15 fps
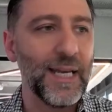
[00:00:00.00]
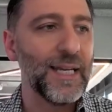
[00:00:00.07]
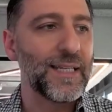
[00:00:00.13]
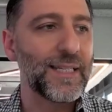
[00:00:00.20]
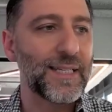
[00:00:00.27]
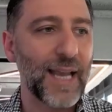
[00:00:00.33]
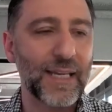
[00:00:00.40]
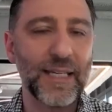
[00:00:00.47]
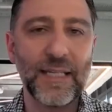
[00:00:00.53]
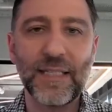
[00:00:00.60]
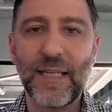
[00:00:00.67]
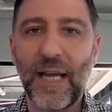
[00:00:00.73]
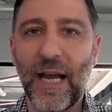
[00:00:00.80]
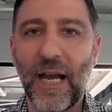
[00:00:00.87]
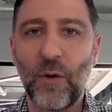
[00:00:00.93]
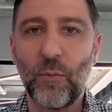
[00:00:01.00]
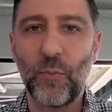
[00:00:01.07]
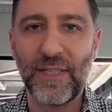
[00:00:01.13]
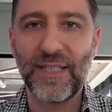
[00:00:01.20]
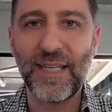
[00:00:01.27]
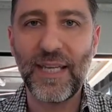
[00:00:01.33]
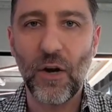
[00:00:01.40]
Second, we
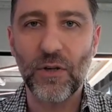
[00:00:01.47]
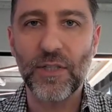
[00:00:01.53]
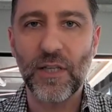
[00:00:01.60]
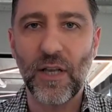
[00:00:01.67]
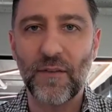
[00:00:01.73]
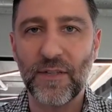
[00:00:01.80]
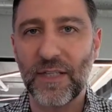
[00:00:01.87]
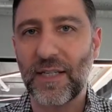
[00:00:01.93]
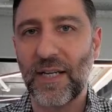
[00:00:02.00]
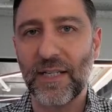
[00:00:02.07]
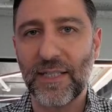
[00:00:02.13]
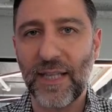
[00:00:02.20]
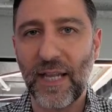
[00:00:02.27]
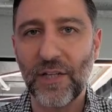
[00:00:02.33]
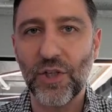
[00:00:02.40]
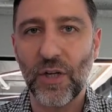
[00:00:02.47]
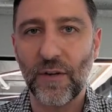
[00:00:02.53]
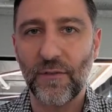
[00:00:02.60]
see ourselves as an extension